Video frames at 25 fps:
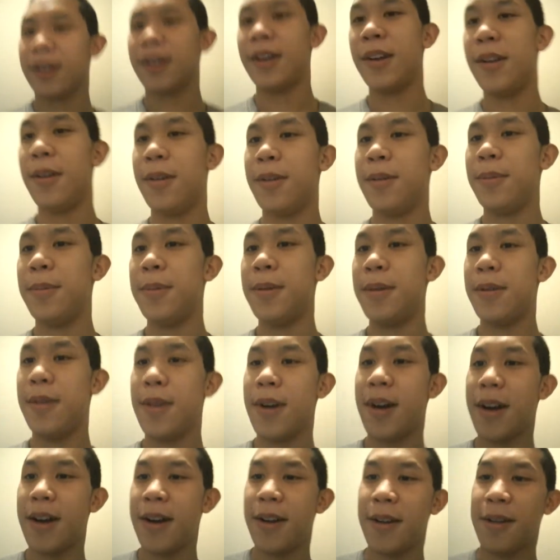I hope you
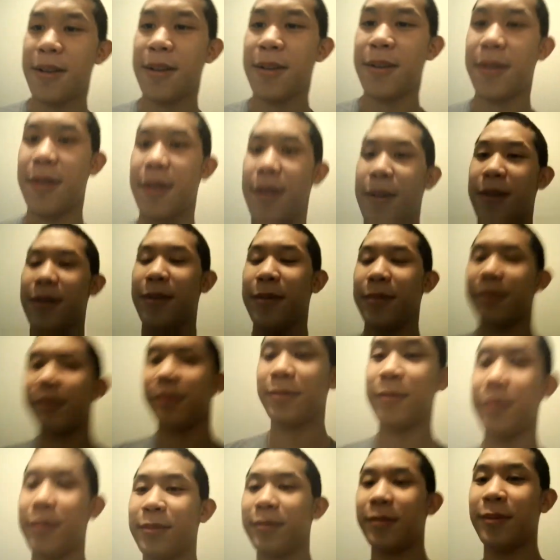guys so
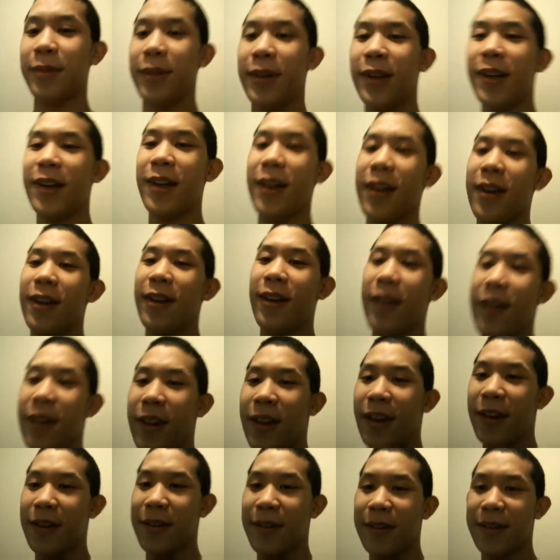
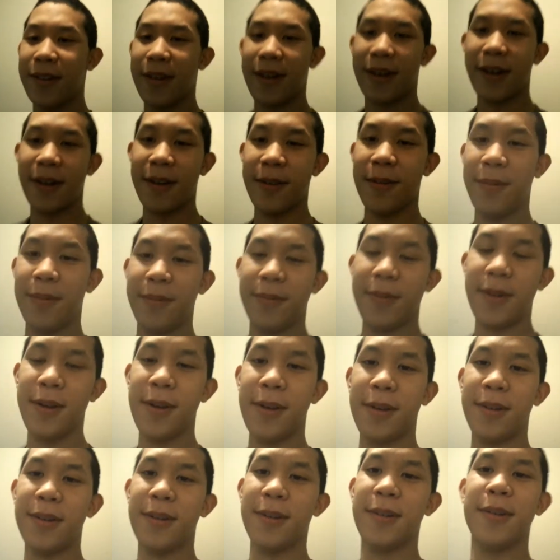that time
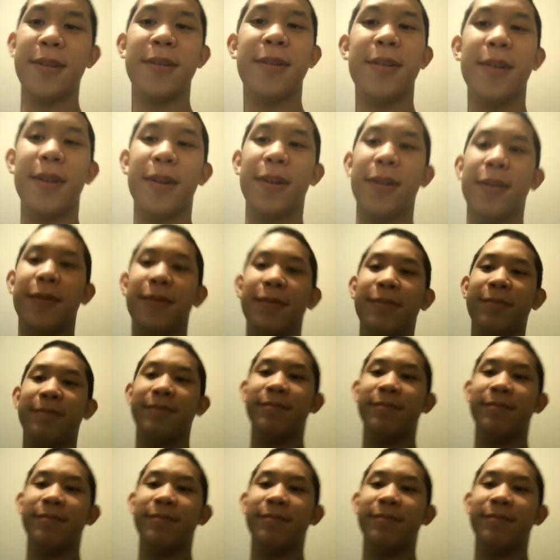feature so.